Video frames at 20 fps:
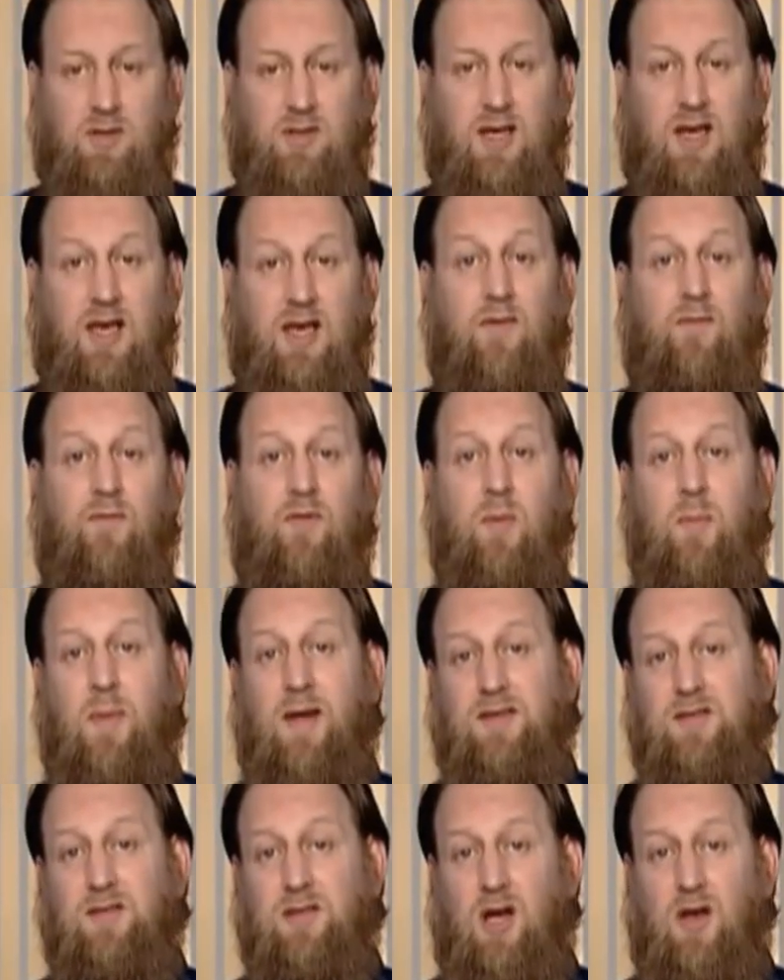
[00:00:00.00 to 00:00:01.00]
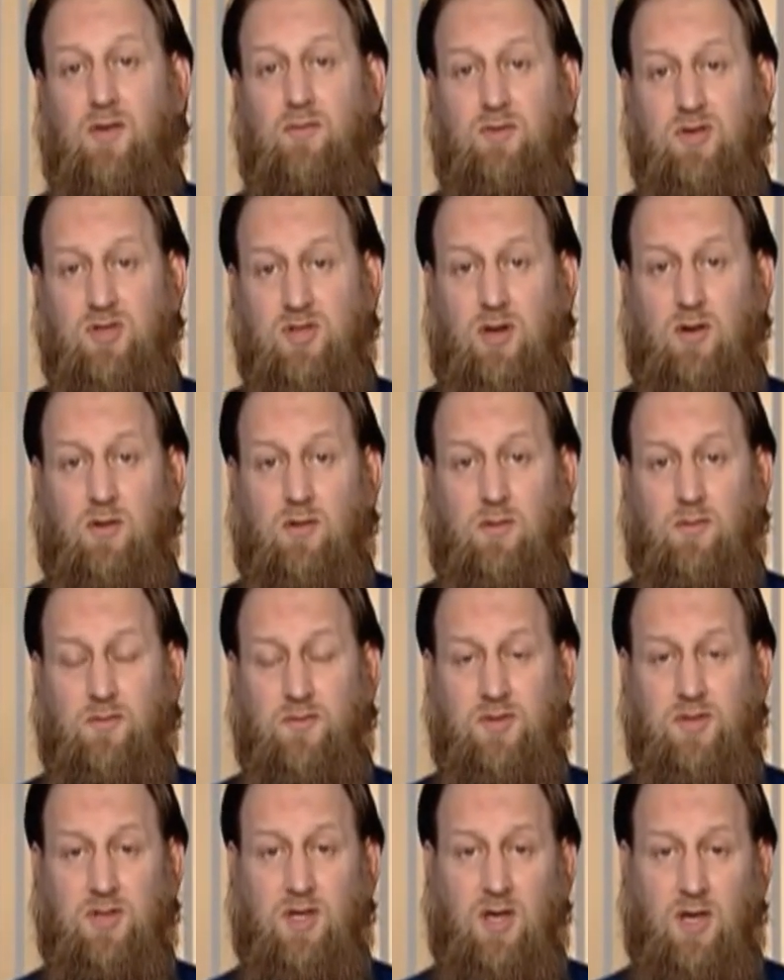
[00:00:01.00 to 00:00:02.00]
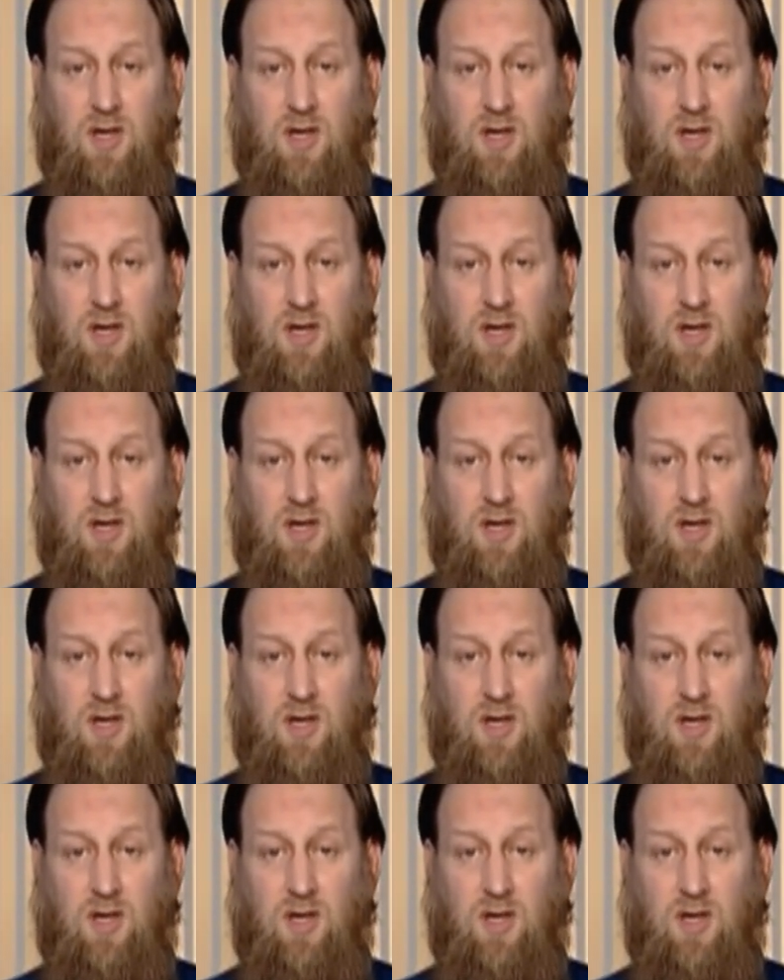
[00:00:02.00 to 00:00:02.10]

they left the matter unresolved